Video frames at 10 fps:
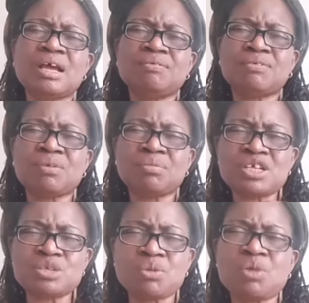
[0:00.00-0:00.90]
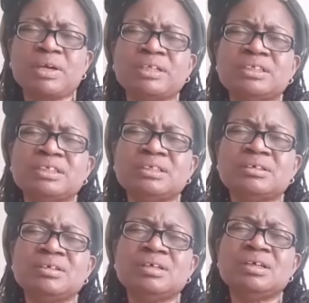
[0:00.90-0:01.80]
And from this moment,
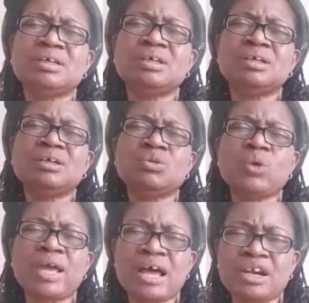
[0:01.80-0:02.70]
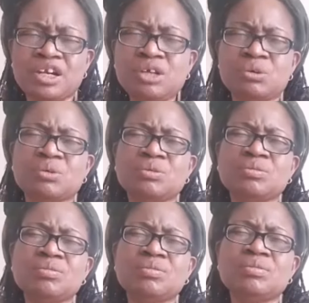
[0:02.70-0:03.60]
we are new,
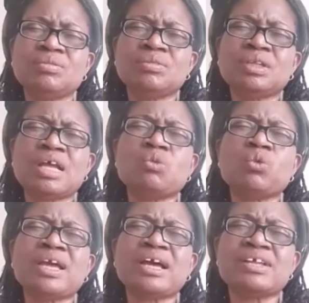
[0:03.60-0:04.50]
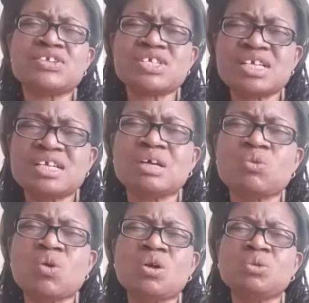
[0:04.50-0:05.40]
and we can see the
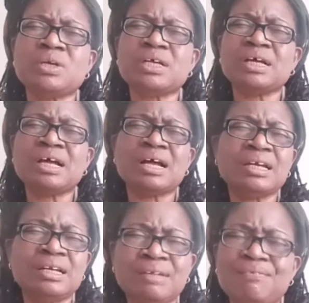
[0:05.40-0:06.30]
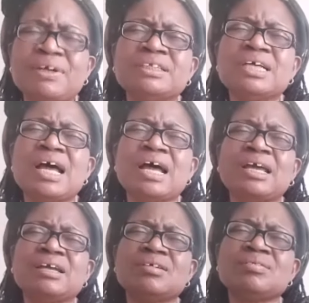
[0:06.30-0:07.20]
world with a different
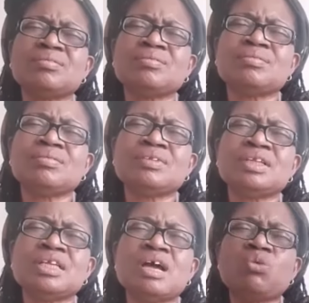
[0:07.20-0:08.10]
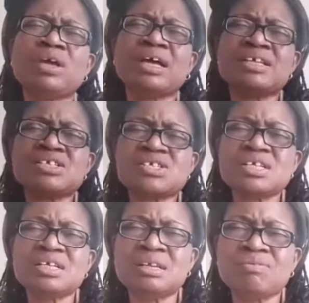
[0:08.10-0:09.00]
eye, and we can
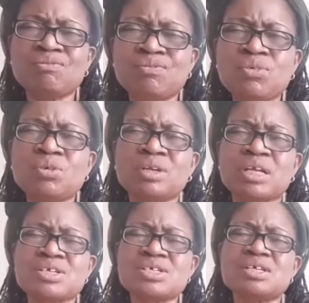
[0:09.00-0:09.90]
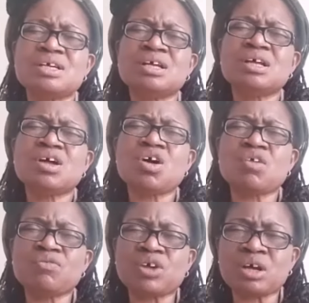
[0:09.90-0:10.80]
see the fullness
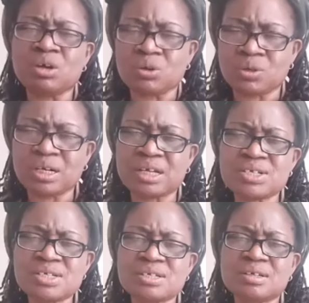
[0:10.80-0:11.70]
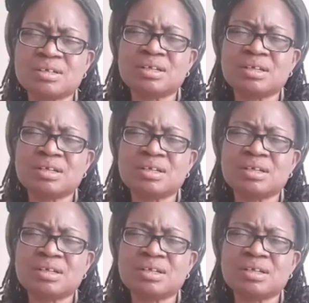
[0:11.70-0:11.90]
of your goodness.